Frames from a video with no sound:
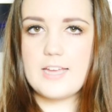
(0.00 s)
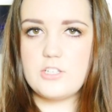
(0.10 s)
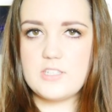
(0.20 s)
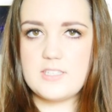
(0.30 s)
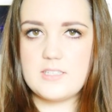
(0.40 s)

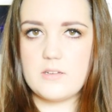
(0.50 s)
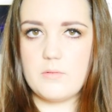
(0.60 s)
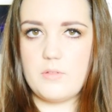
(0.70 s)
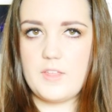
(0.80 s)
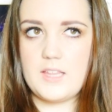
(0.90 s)
I just
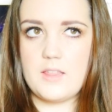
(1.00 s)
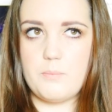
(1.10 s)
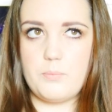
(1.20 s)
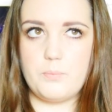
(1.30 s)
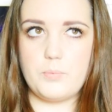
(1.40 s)
think
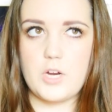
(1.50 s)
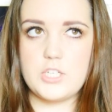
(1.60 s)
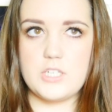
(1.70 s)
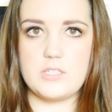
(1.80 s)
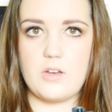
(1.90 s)
that
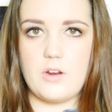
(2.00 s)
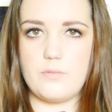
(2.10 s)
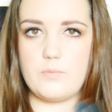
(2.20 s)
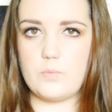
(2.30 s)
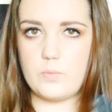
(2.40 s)
brushes are